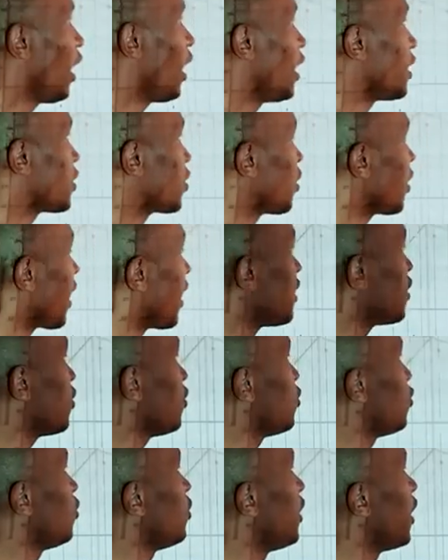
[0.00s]
As long as
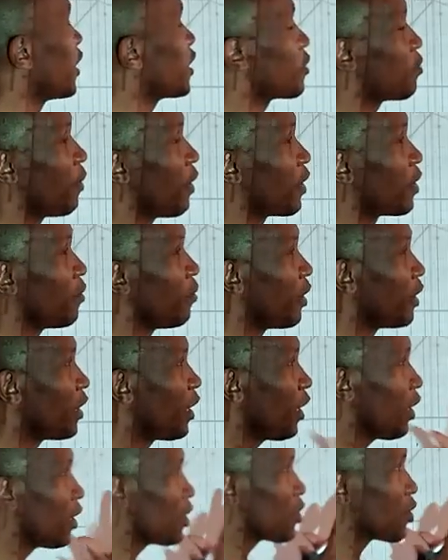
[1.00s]
you do the experiment.
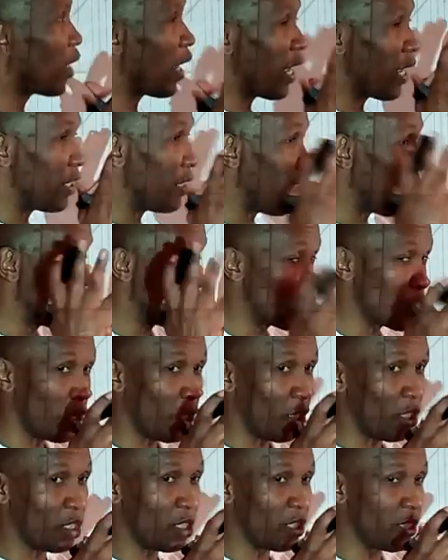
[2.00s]
So, and I
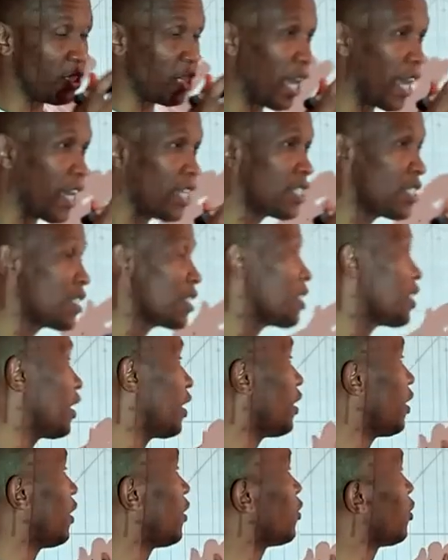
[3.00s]
told us
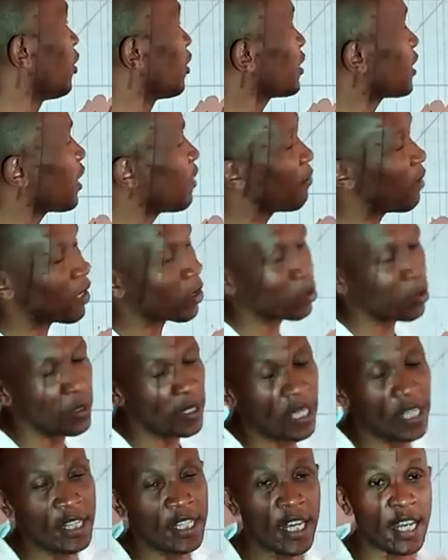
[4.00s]
a long time ago
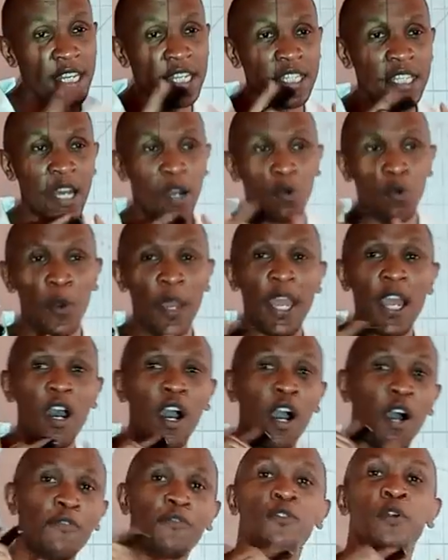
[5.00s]
that there is a way
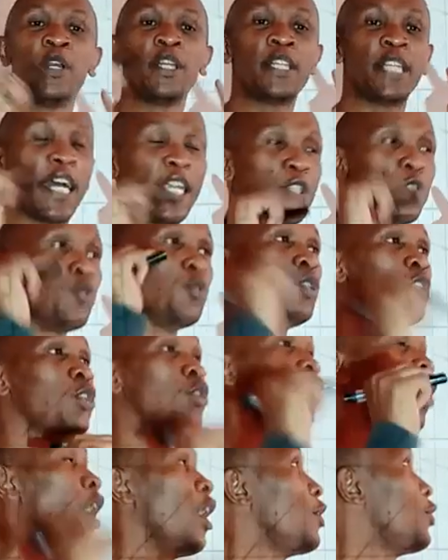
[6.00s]
of knowing that you did
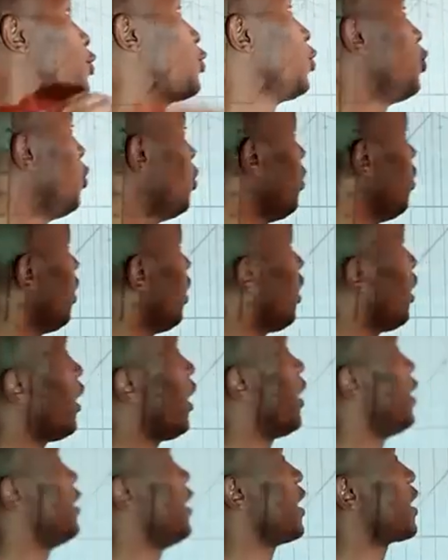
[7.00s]
not do
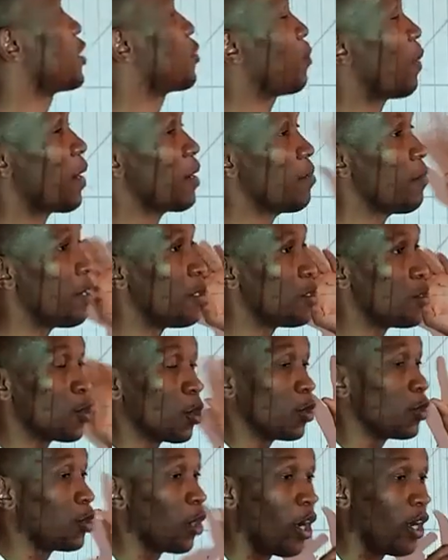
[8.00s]
the experiment.
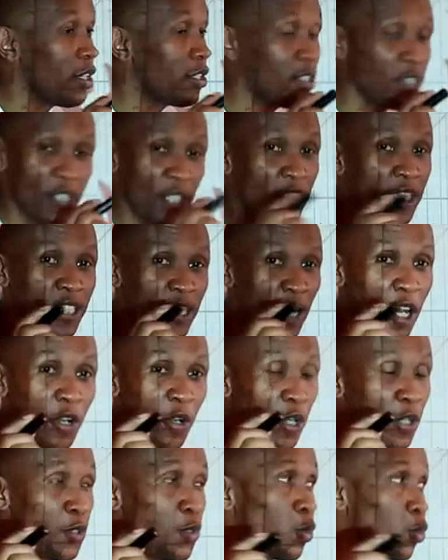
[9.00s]
So don't think you are
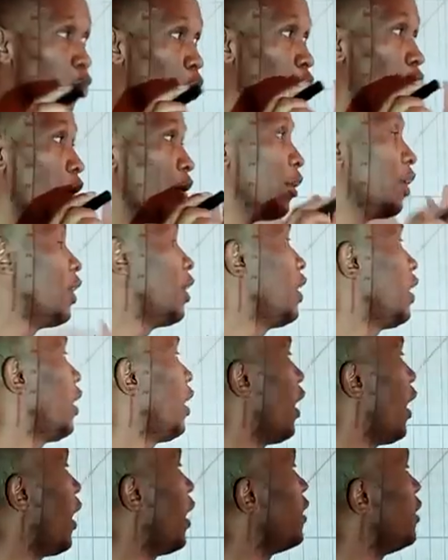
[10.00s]
going to call
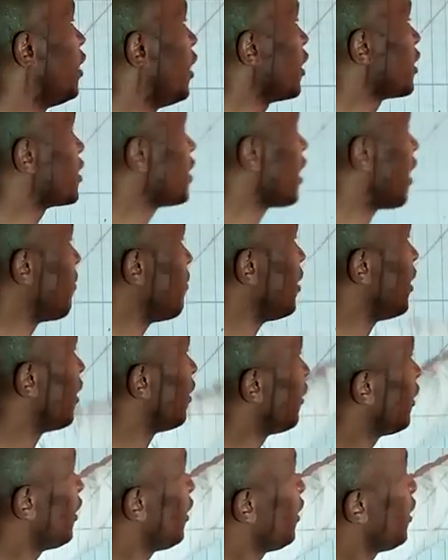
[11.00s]
the examiner.